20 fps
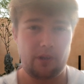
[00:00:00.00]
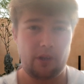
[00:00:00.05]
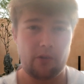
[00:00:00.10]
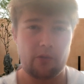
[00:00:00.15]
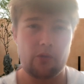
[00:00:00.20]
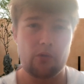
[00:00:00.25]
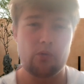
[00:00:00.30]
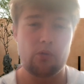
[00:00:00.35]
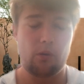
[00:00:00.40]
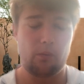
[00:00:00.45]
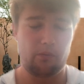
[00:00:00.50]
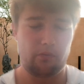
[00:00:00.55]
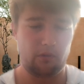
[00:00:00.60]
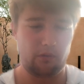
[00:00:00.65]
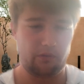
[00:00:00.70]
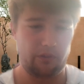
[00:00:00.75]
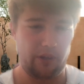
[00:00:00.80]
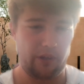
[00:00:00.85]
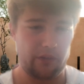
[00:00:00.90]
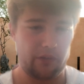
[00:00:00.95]
I'll do top four
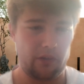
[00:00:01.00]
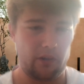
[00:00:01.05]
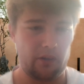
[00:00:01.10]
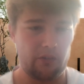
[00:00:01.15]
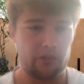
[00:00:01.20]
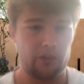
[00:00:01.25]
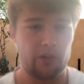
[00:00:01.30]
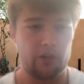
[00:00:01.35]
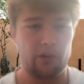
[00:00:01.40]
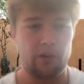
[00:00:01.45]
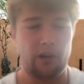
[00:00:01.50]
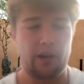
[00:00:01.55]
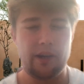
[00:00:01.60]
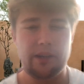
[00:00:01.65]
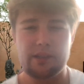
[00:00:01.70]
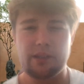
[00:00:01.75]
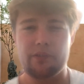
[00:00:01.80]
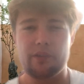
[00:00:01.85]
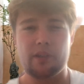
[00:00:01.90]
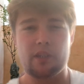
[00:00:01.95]
first. So I
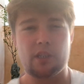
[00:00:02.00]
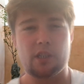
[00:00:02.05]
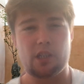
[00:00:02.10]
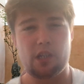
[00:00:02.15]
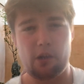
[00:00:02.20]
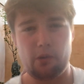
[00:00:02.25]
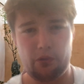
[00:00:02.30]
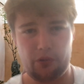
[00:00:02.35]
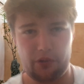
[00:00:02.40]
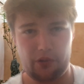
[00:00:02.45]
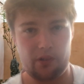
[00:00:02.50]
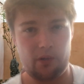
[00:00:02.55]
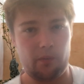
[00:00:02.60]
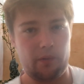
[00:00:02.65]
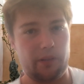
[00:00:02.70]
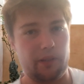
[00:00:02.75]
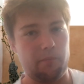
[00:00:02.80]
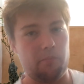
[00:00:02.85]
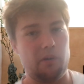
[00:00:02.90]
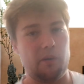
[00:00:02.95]
actually think Chelsea are going to
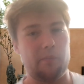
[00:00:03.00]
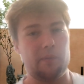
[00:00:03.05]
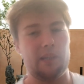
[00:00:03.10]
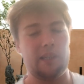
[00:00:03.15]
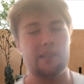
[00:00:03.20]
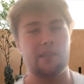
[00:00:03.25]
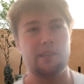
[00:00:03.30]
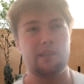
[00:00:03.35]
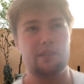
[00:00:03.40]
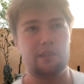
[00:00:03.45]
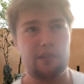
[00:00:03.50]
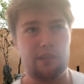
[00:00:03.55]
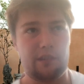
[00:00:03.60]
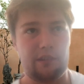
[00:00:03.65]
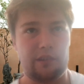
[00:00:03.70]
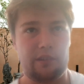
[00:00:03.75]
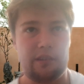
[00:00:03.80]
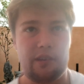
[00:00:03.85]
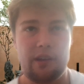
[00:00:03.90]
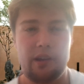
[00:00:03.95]
win the Premier League this
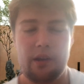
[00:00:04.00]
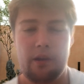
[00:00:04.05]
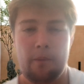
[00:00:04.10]
season.